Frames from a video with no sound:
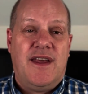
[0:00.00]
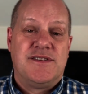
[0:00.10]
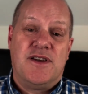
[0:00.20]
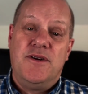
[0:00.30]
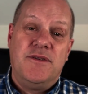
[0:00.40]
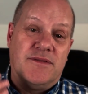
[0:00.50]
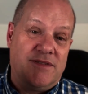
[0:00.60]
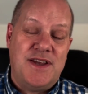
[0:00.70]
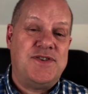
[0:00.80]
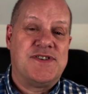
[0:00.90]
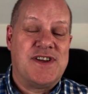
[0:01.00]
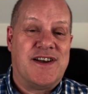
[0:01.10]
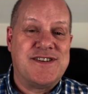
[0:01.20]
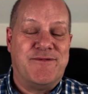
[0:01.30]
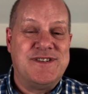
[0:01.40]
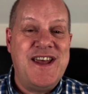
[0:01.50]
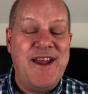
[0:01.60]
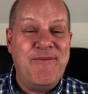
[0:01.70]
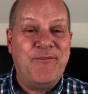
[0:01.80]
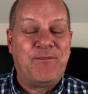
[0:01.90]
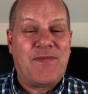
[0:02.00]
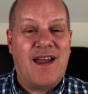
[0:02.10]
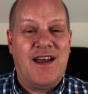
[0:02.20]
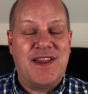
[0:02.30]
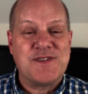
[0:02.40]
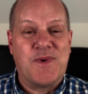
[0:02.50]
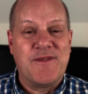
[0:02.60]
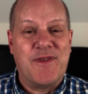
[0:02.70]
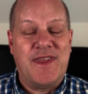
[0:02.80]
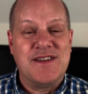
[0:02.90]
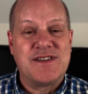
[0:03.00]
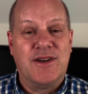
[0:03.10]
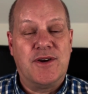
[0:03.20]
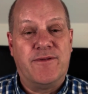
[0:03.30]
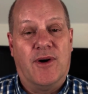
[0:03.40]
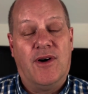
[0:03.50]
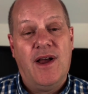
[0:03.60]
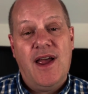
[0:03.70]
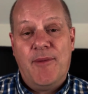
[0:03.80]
So there's your starter for 10. That's one of the things to look for.